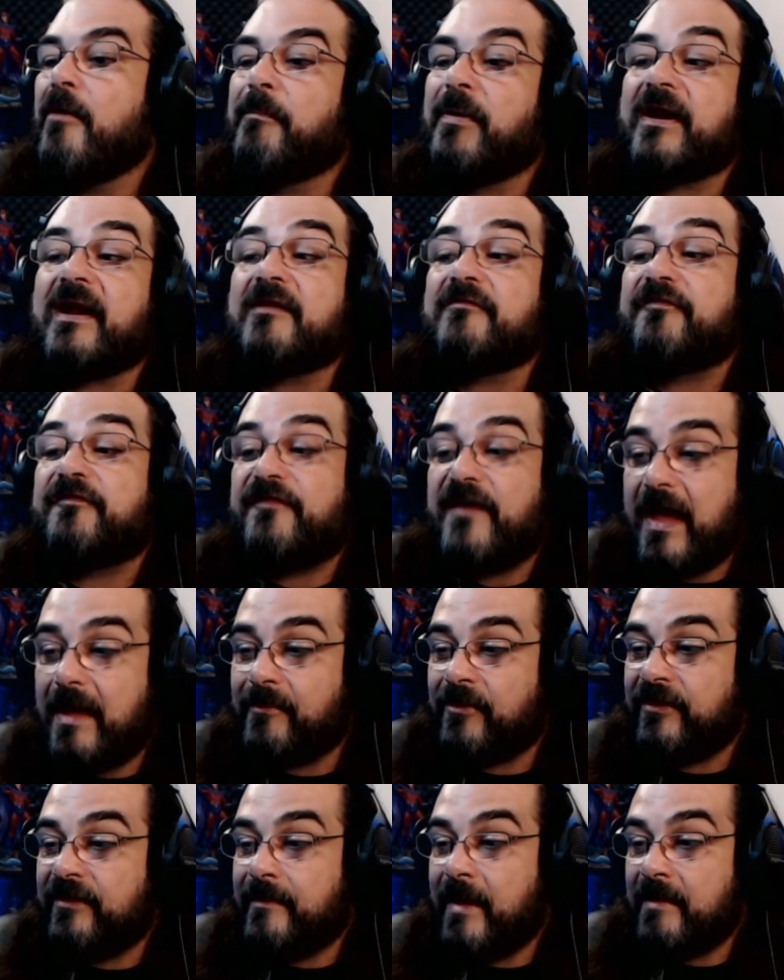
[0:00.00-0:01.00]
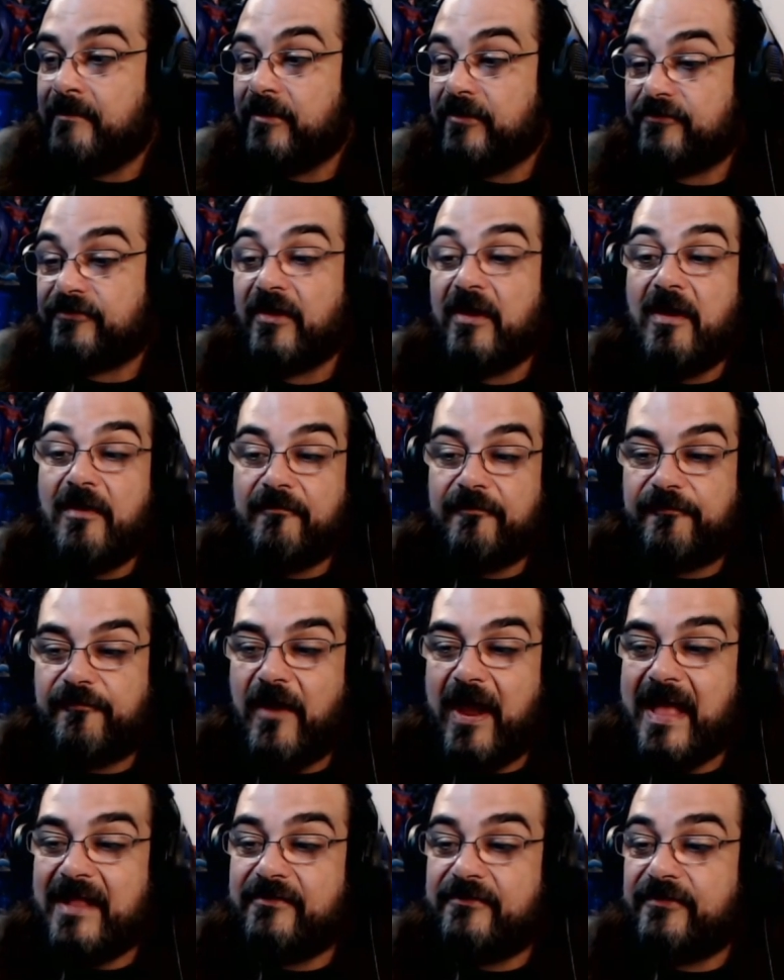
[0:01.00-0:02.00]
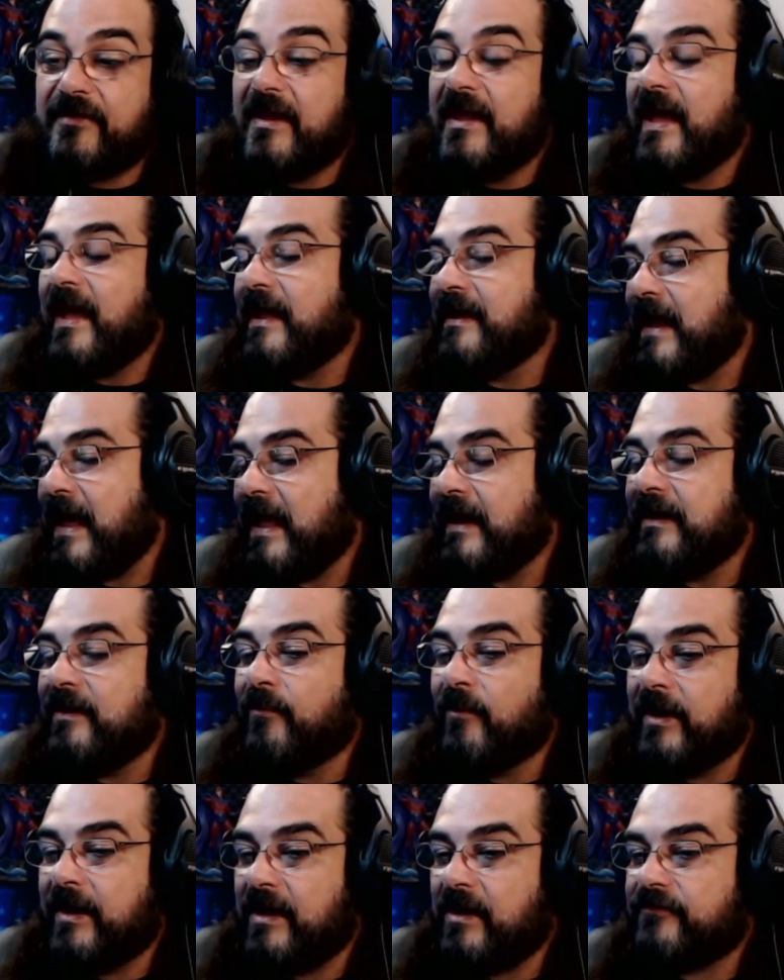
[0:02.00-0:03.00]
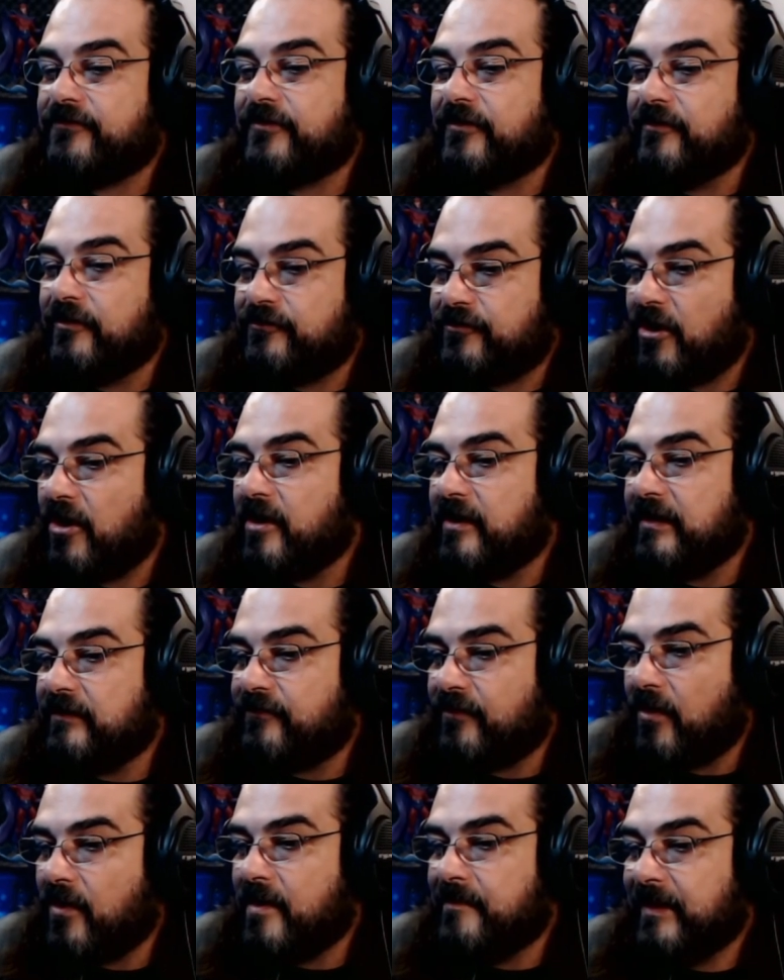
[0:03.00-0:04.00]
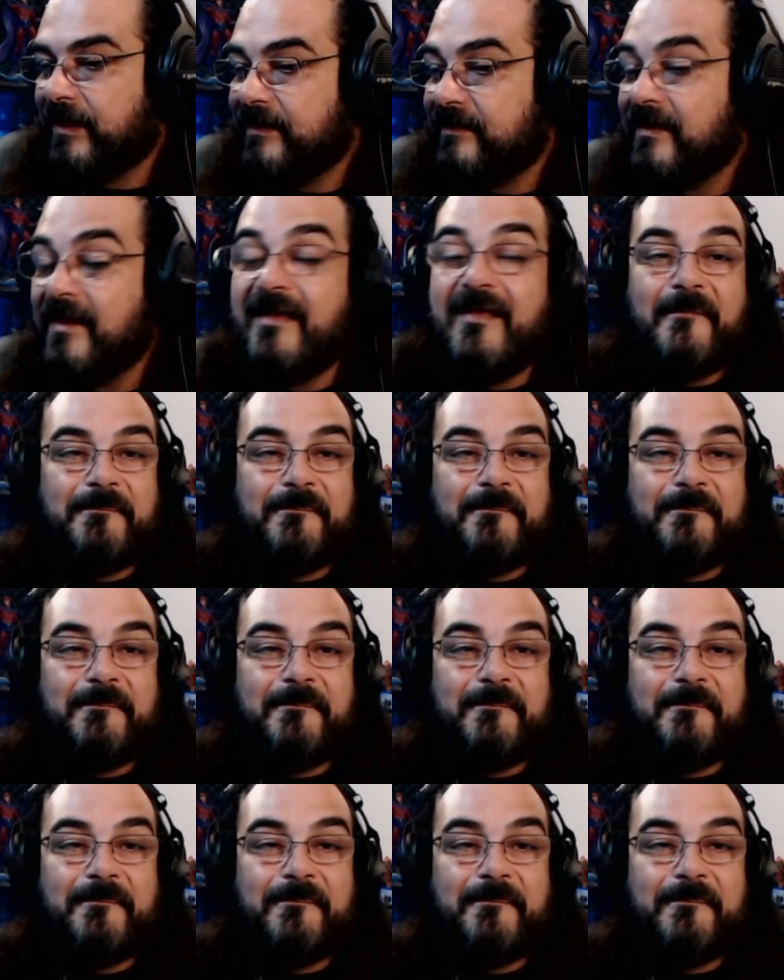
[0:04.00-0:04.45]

but on family members, friends, and anyone else in the target's orbit.